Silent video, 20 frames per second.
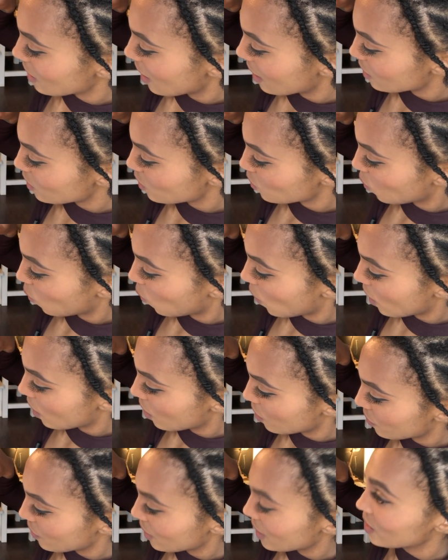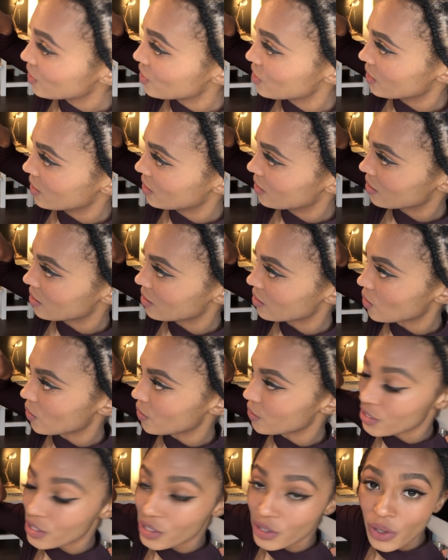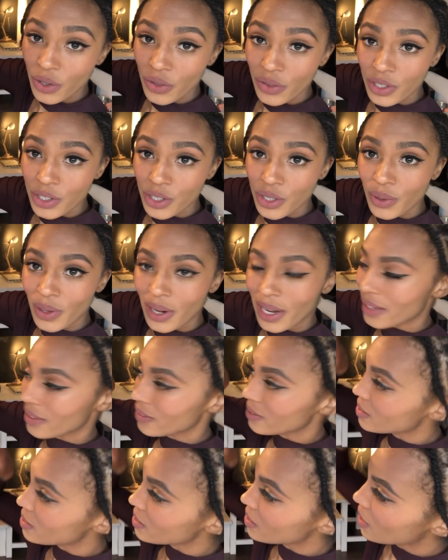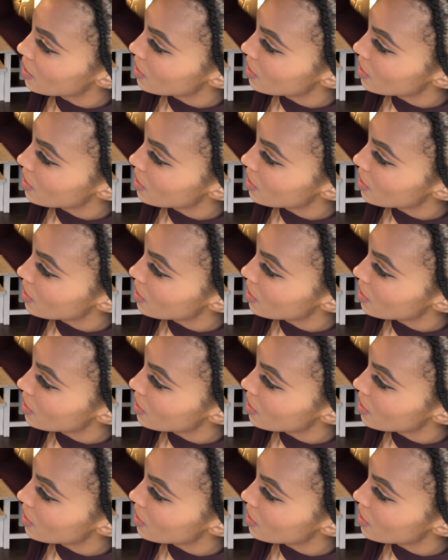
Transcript: and 12 inches, so it's just got the two lengths.